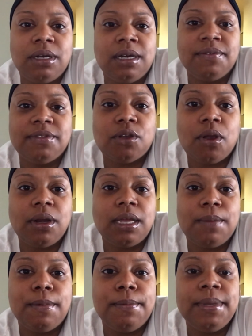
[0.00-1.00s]
of
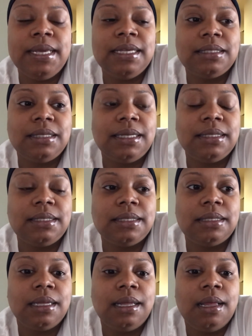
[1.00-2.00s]
starting up a business.